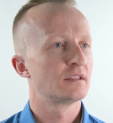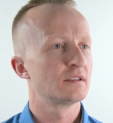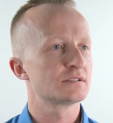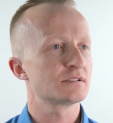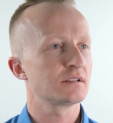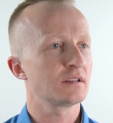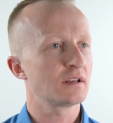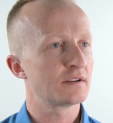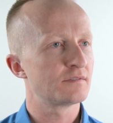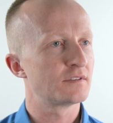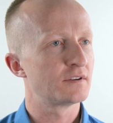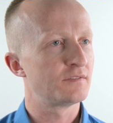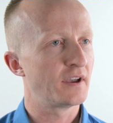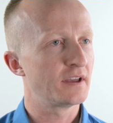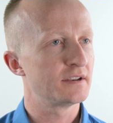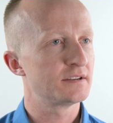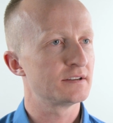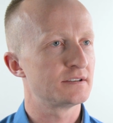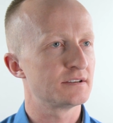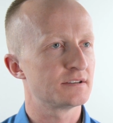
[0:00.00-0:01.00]
There's a lot of
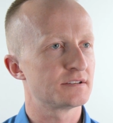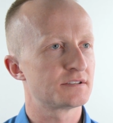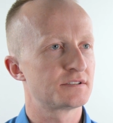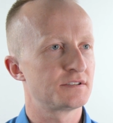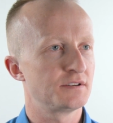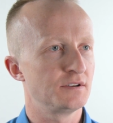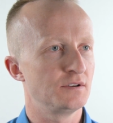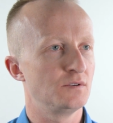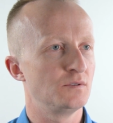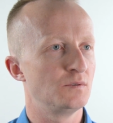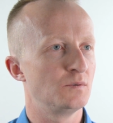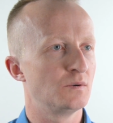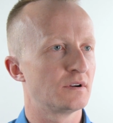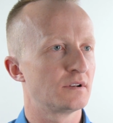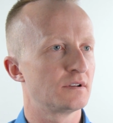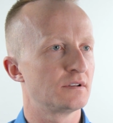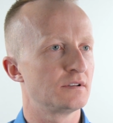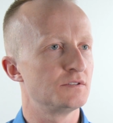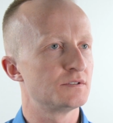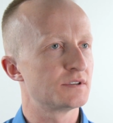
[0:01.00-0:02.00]
advantages to
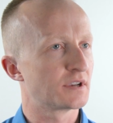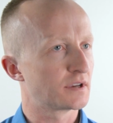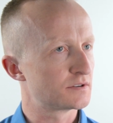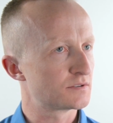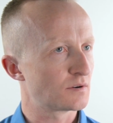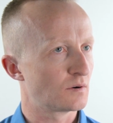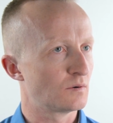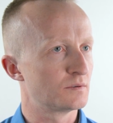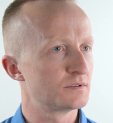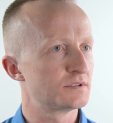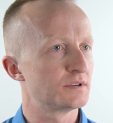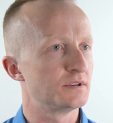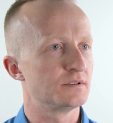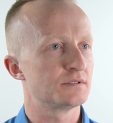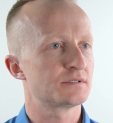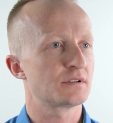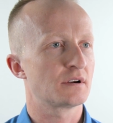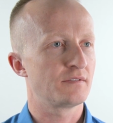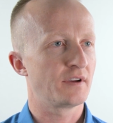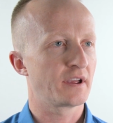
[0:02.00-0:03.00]
using a drone to
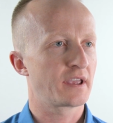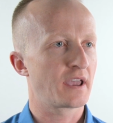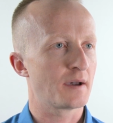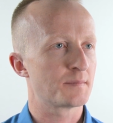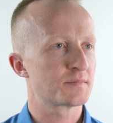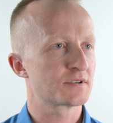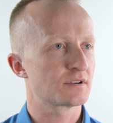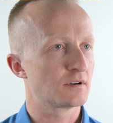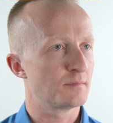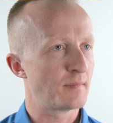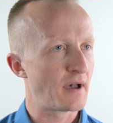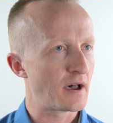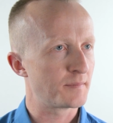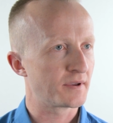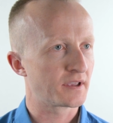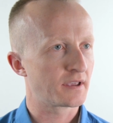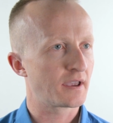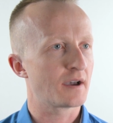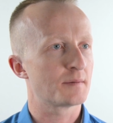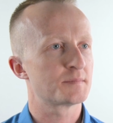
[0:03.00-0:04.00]
do survey capture or
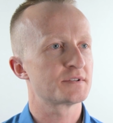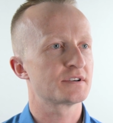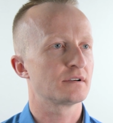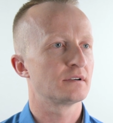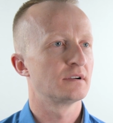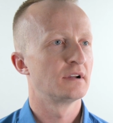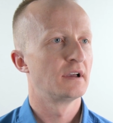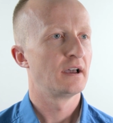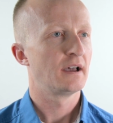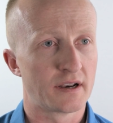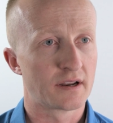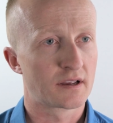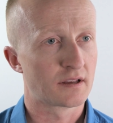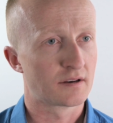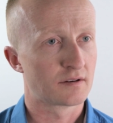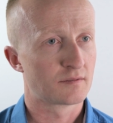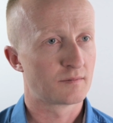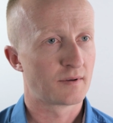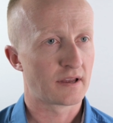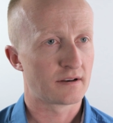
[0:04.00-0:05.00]
mapping capture. It
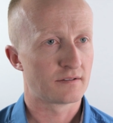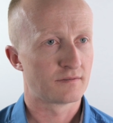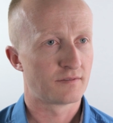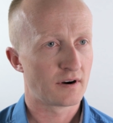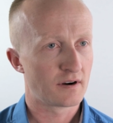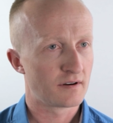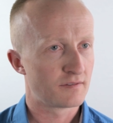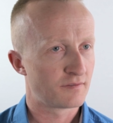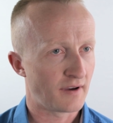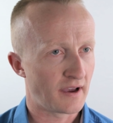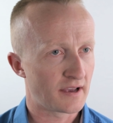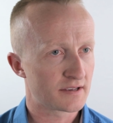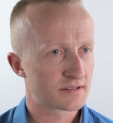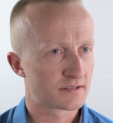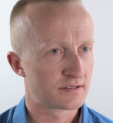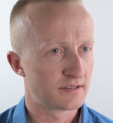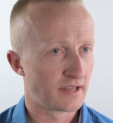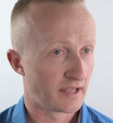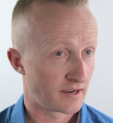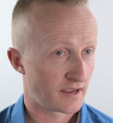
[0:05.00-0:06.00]
can get very fast
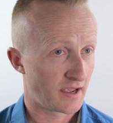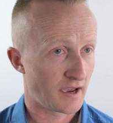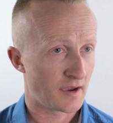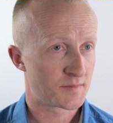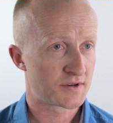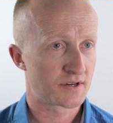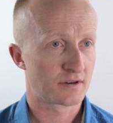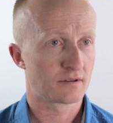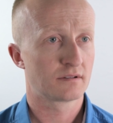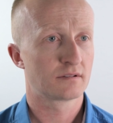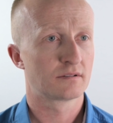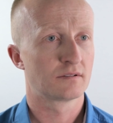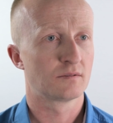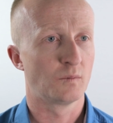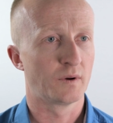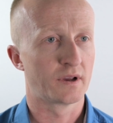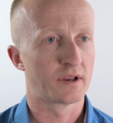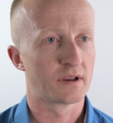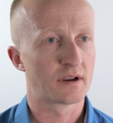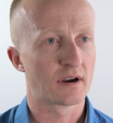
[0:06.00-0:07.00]
data capture.
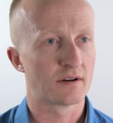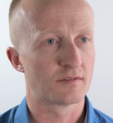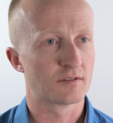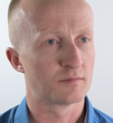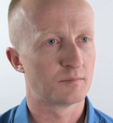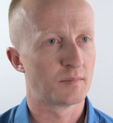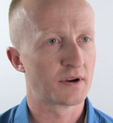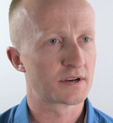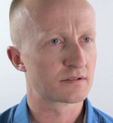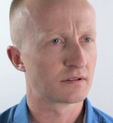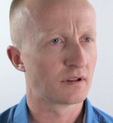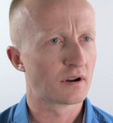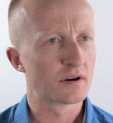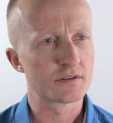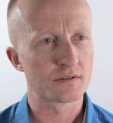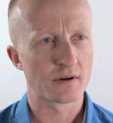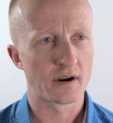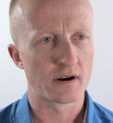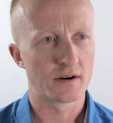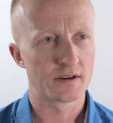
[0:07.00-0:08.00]
We can cover much
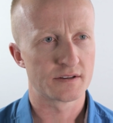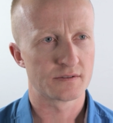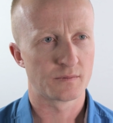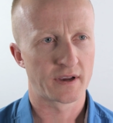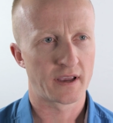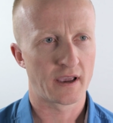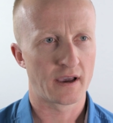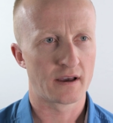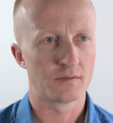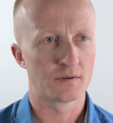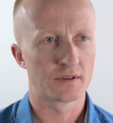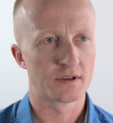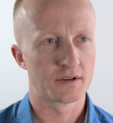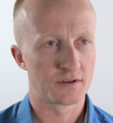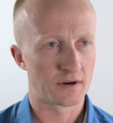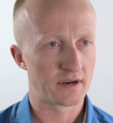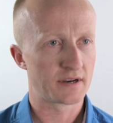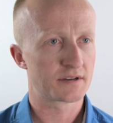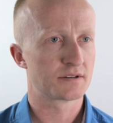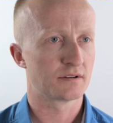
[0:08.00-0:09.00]
larger areas than we can with a
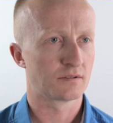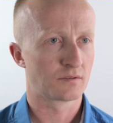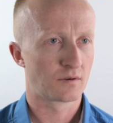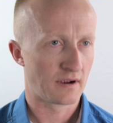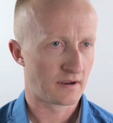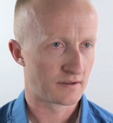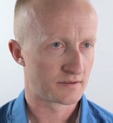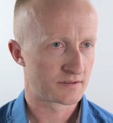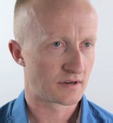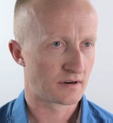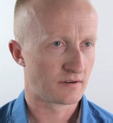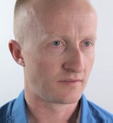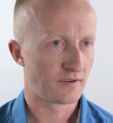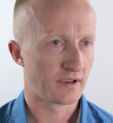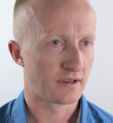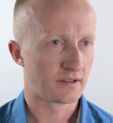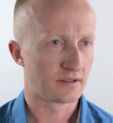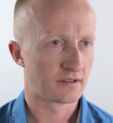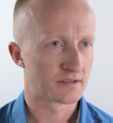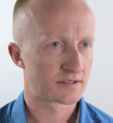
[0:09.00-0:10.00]
traditional ground
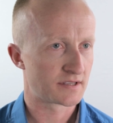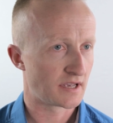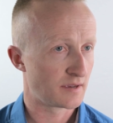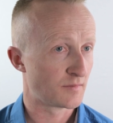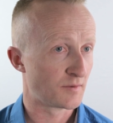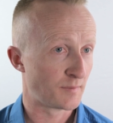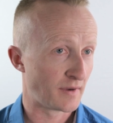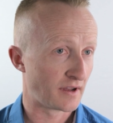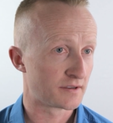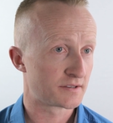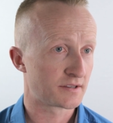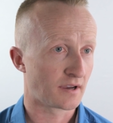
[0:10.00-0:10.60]
survey in the same amount of